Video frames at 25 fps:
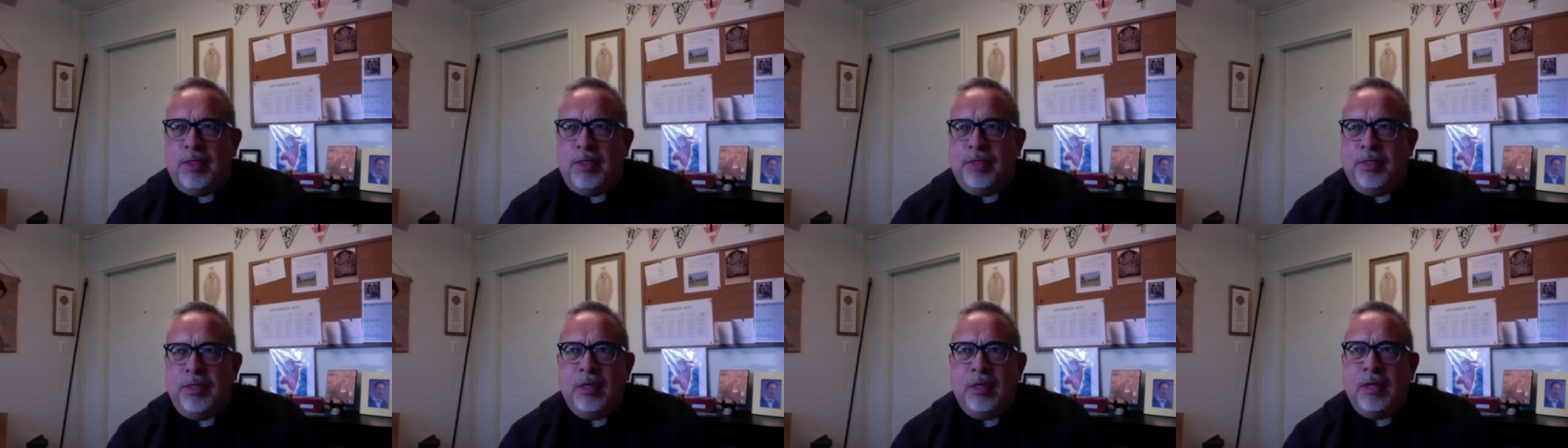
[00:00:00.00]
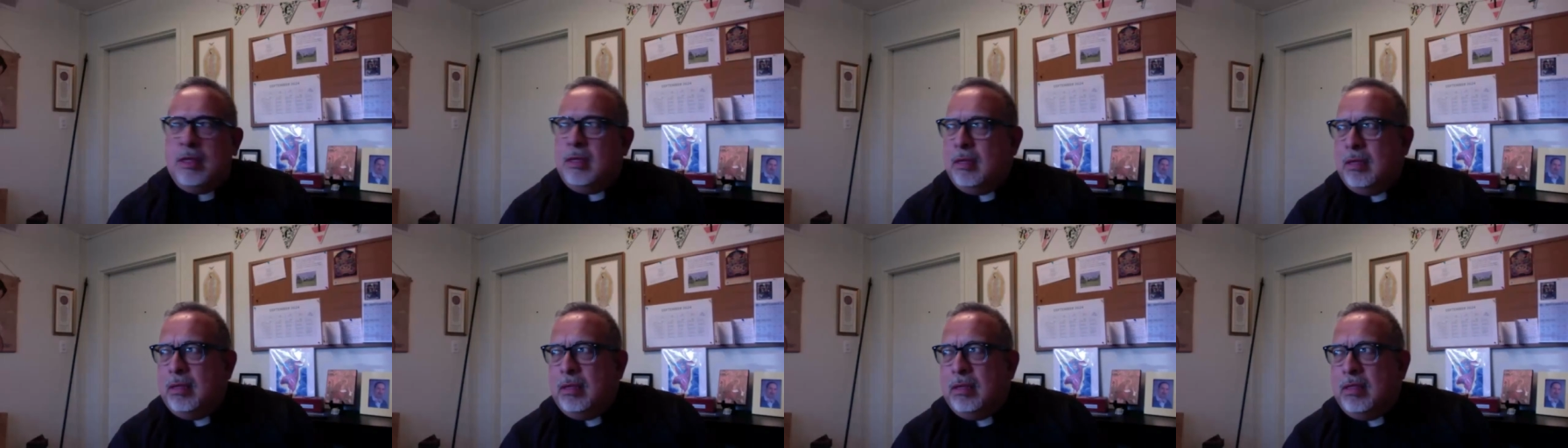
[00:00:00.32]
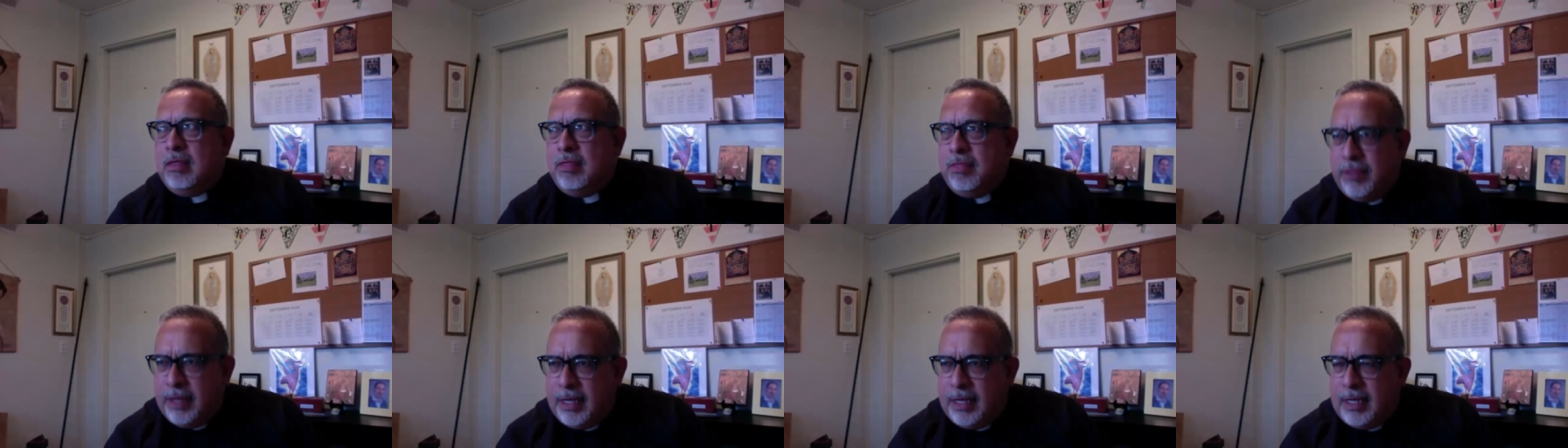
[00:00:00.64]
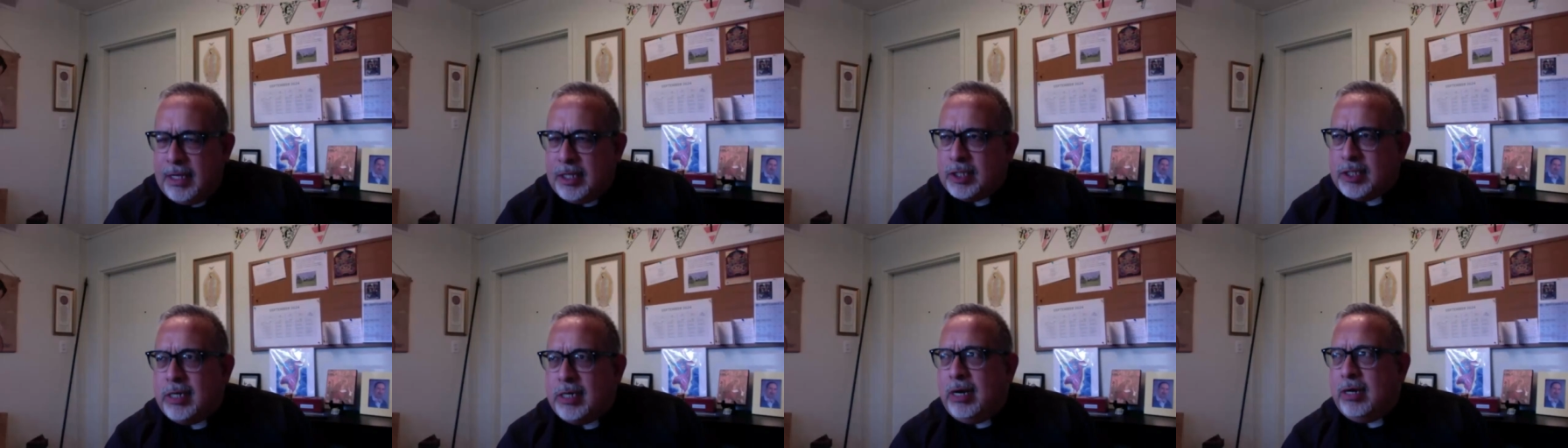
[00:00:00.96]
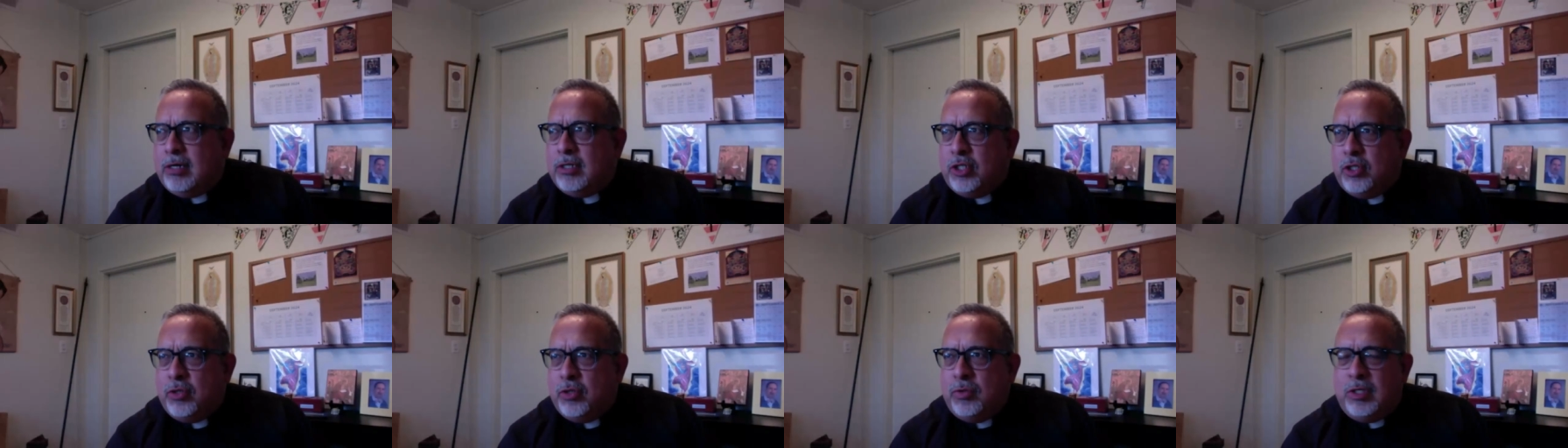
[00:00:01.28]
with things that
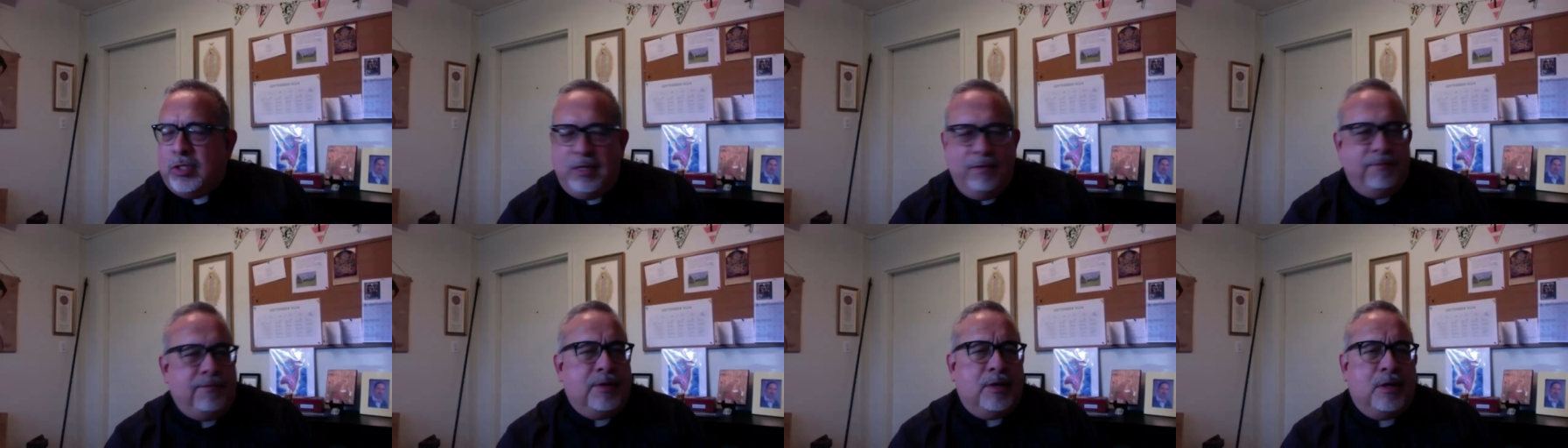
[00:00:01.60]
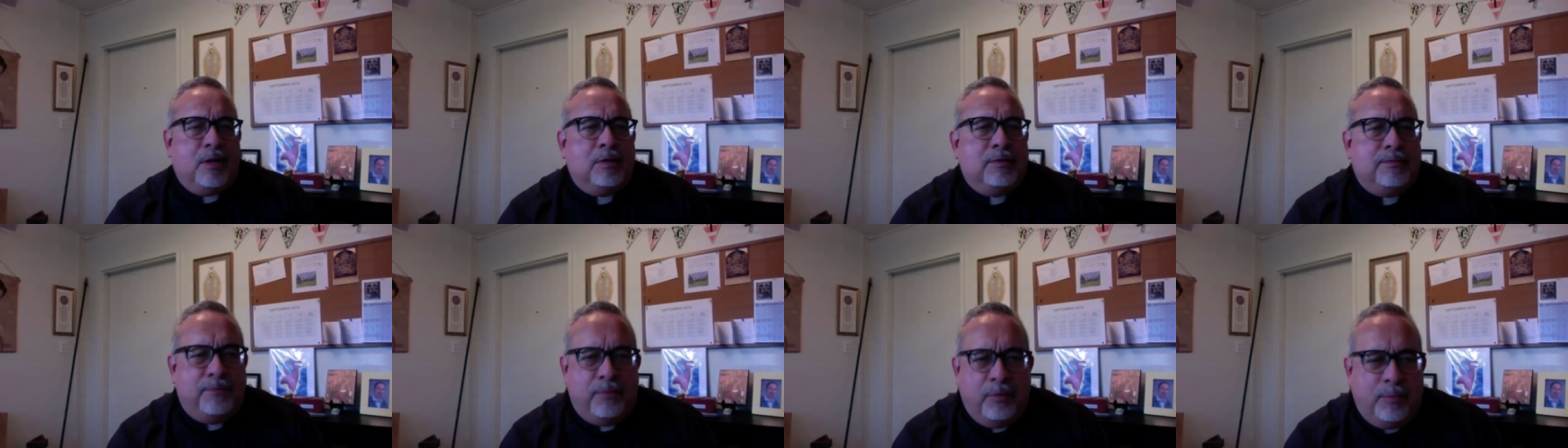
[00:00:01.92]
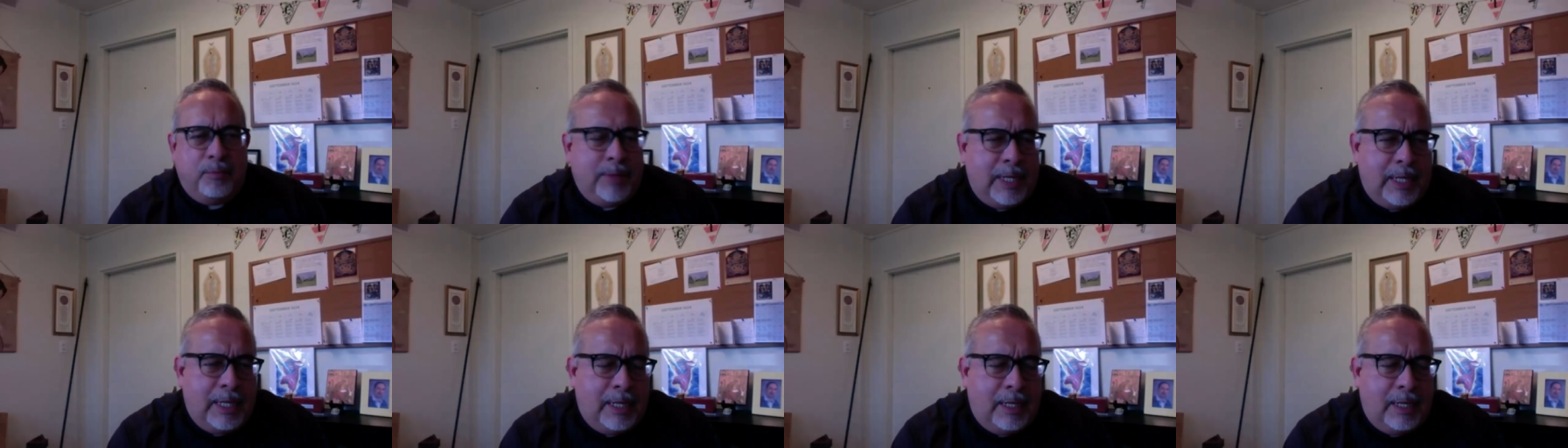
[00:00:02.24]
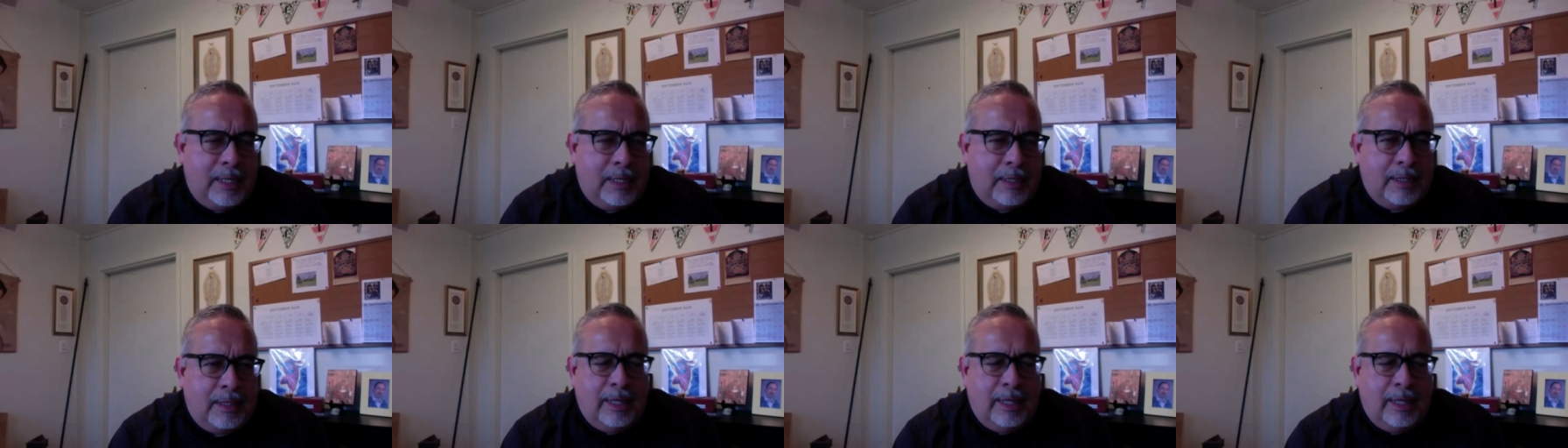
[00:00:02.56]
are too difficult for me,